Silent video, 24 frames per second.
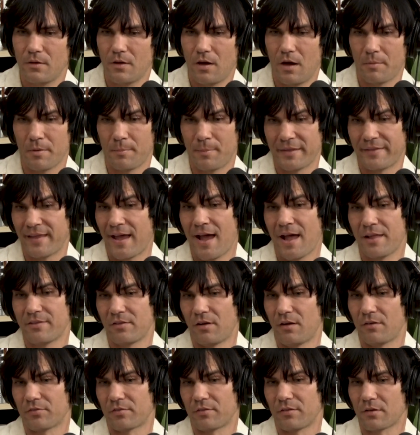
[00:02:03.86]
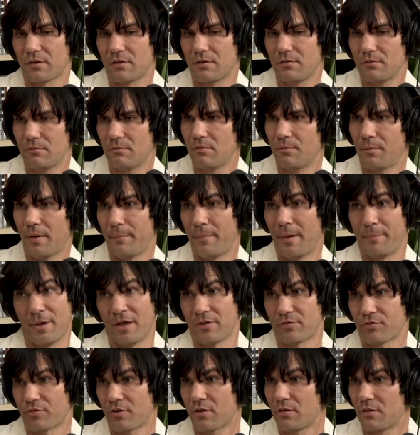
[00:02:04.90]
I mean, my dad's obviously like my
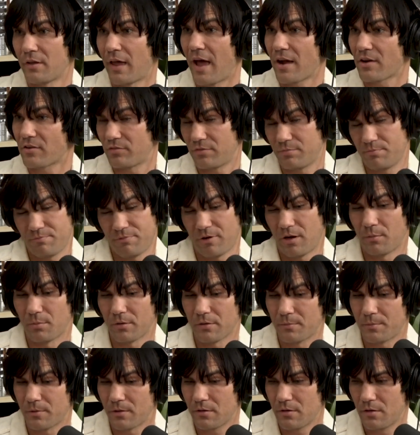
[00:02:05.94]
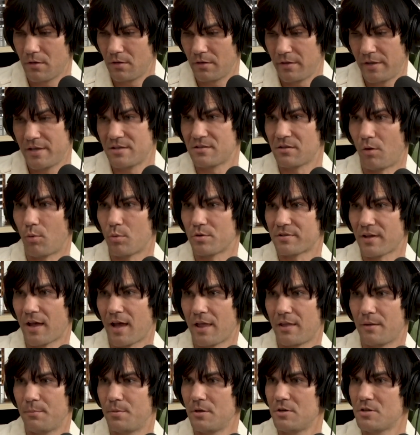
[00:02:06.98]
best friend, actually, probably, but he's always
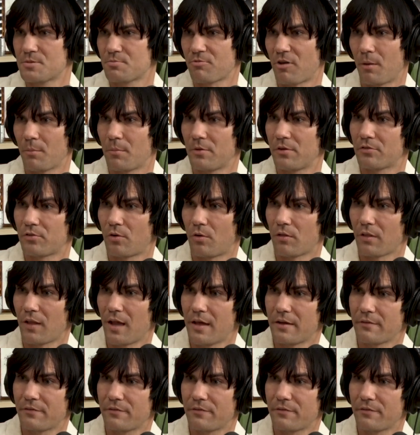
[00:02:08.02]
had a booze problem his whole life.